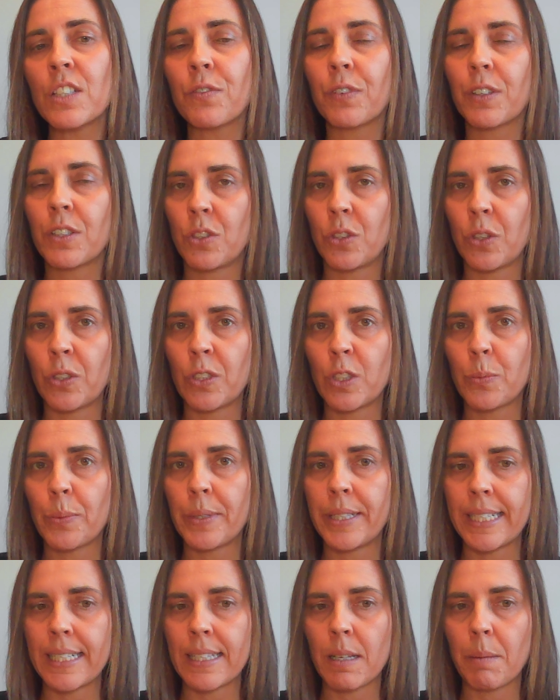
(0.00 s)
for students with
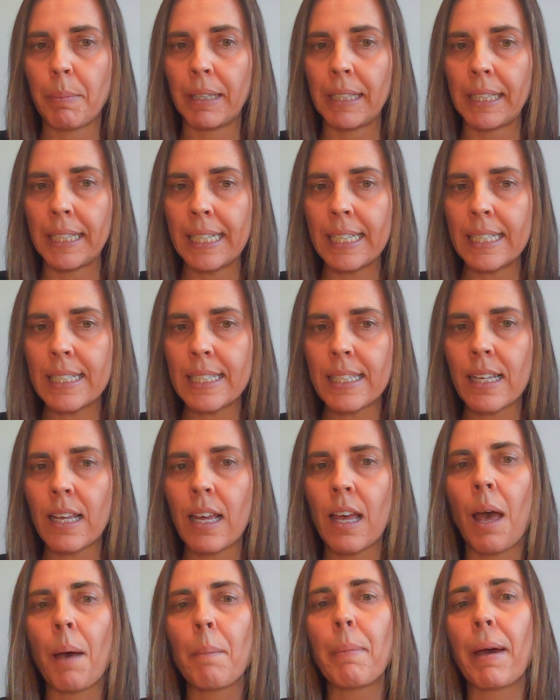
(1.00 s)
disabilities
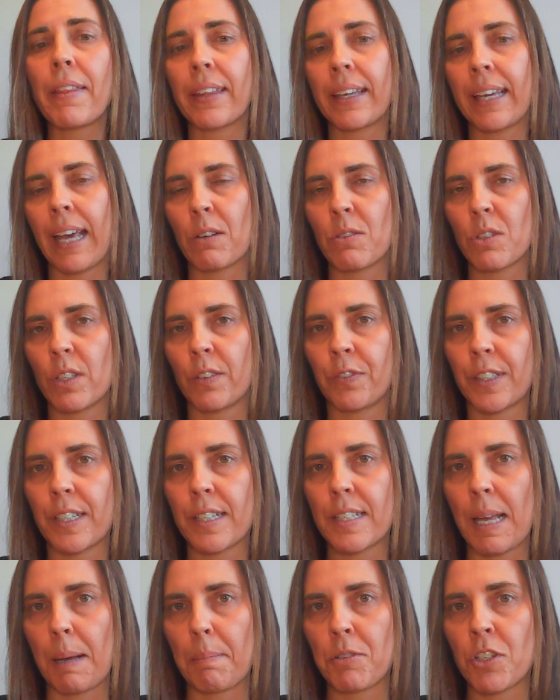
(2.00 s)
by the Council for
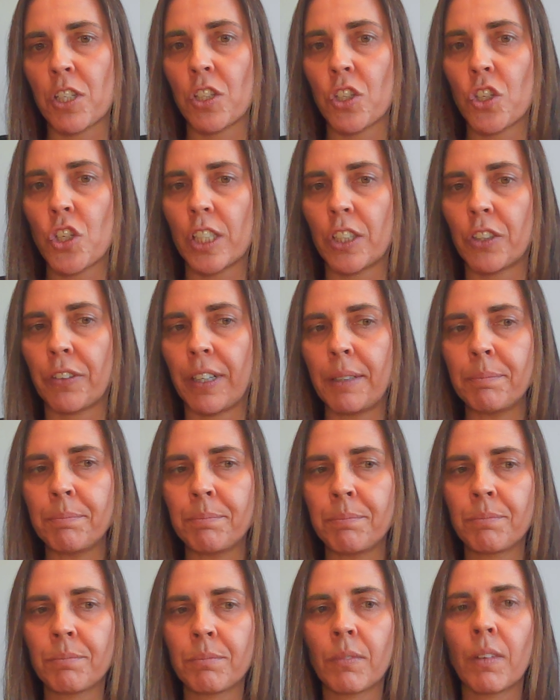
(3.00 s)
Exceptional Children.
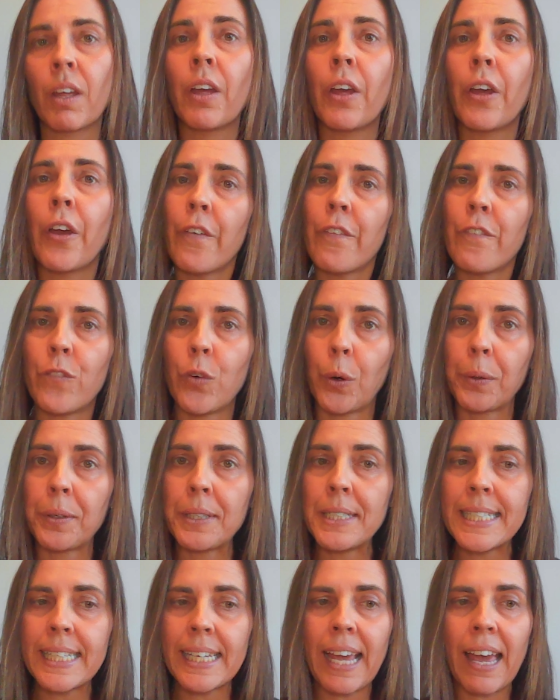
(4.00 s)
Forward
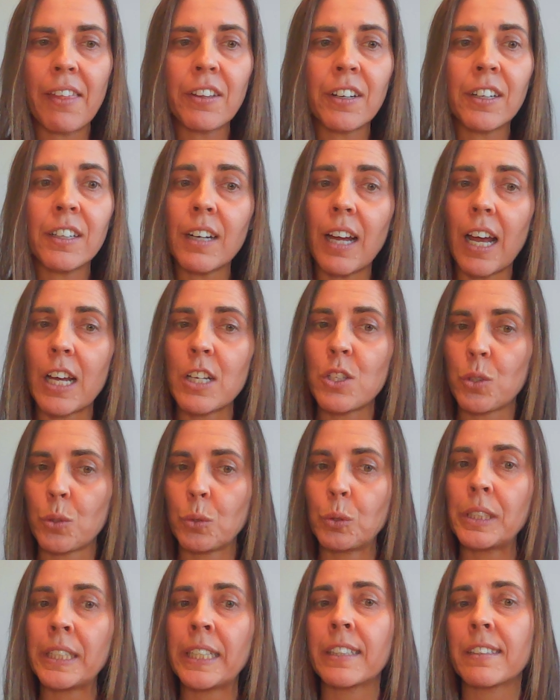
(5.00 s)
Together, a
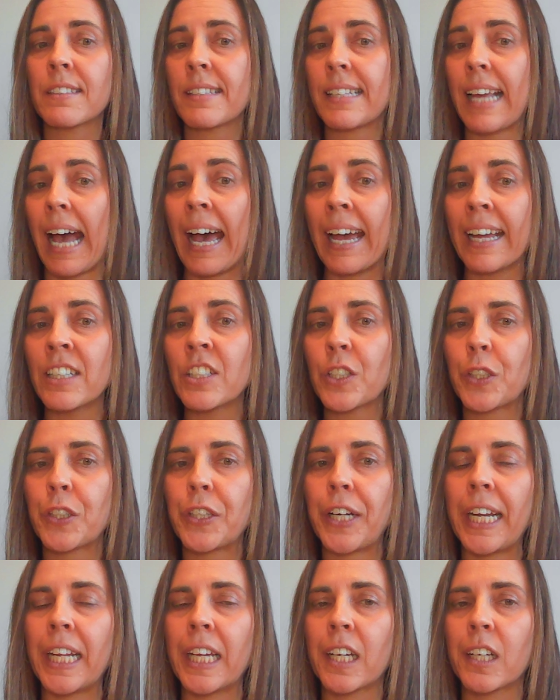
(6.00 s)
school leader's guide to
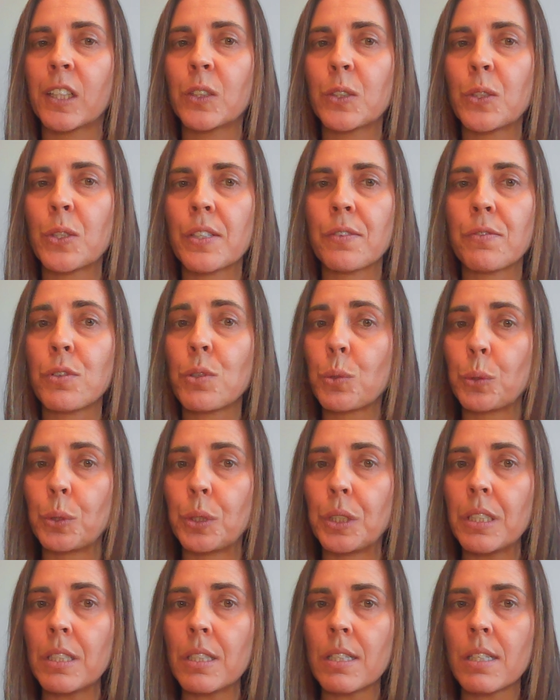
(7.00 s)
creating inclusive
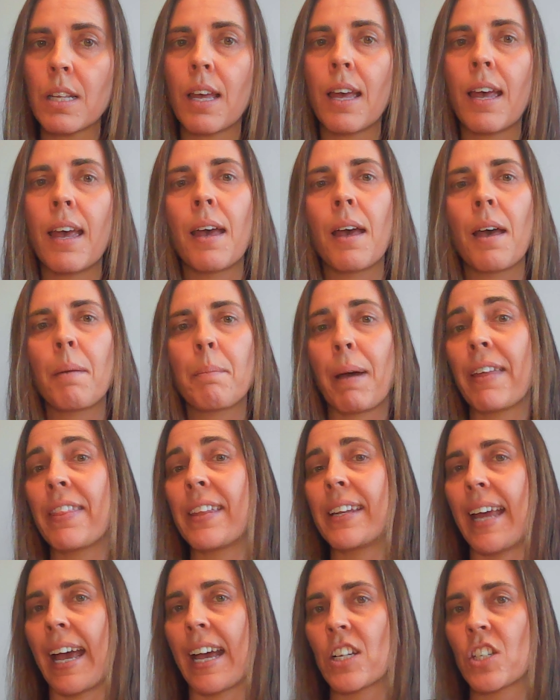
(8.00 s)
schools by the
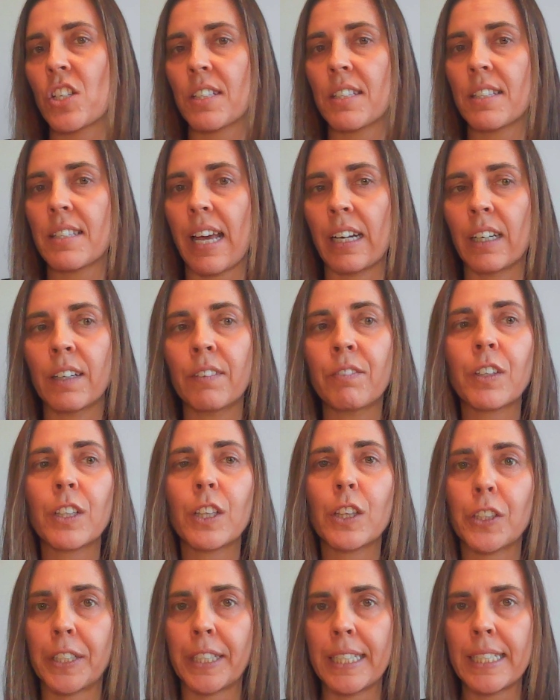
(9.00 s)
National Center for
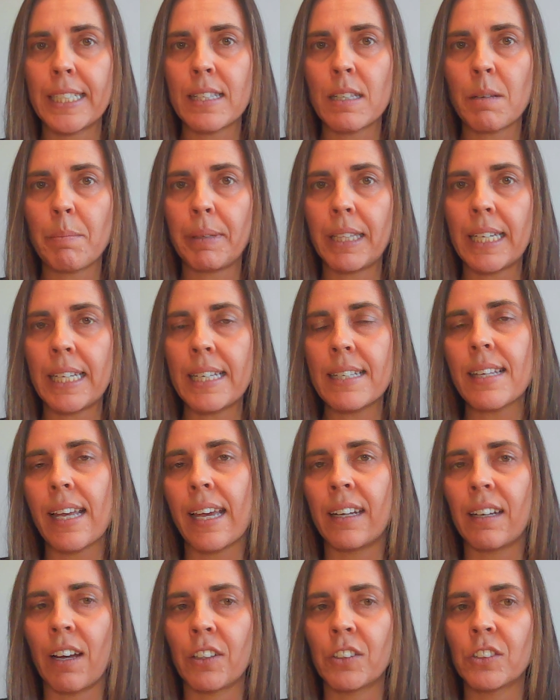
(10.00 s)
Learning Disabilities
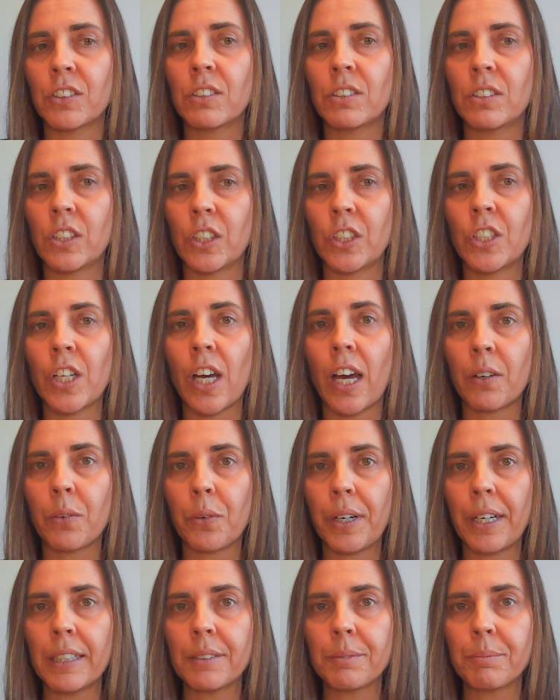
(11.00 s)
and
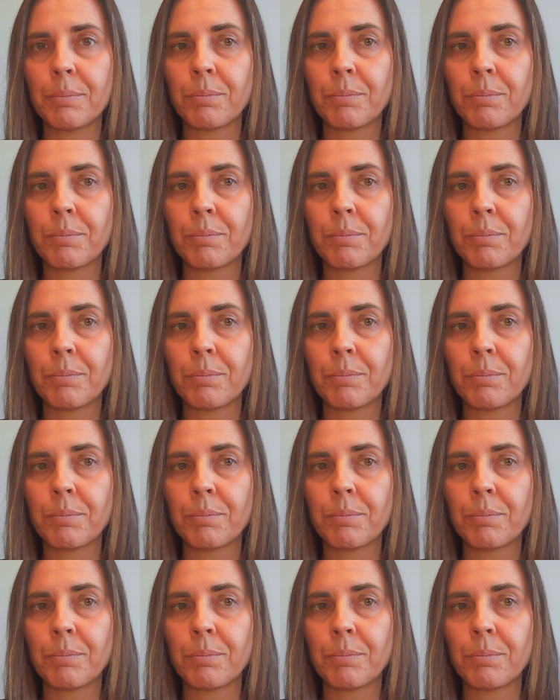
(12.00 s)
Understood.org.